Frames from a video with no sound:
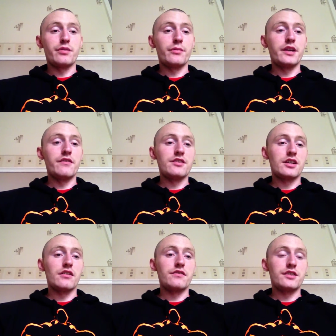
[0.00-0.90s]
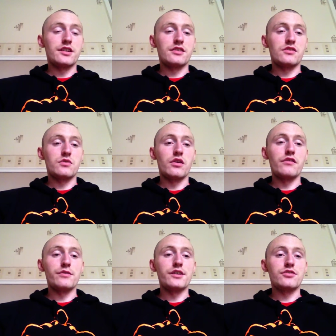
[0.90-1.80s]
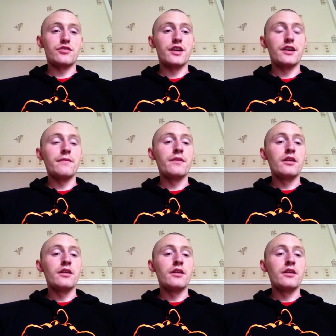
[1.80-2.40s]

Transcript: Probably give yourself 6 to 12 weeks training,